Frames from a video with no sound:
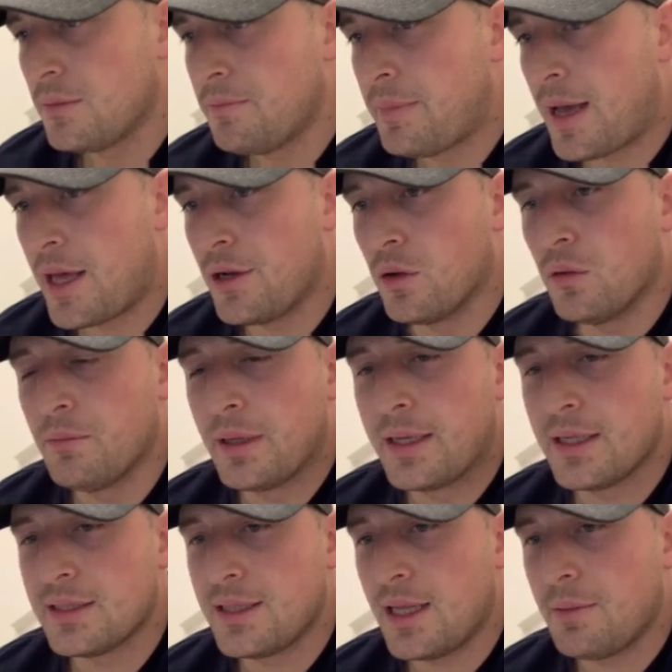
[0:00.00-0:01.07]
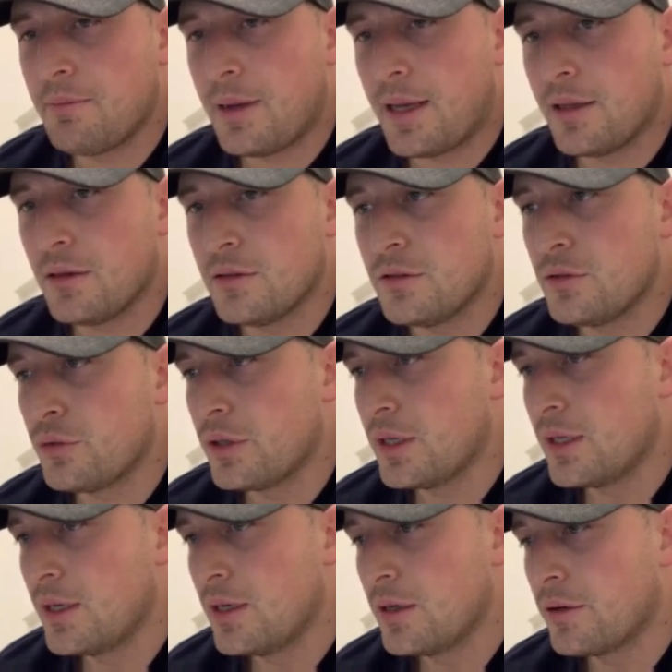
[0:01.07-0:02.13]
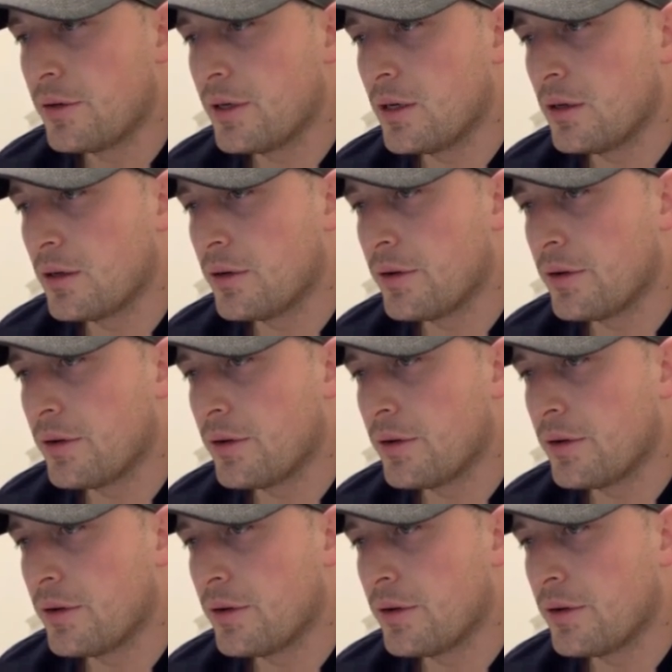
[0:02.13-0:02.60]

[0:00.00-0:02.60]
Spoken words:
pedal, because that pedal is really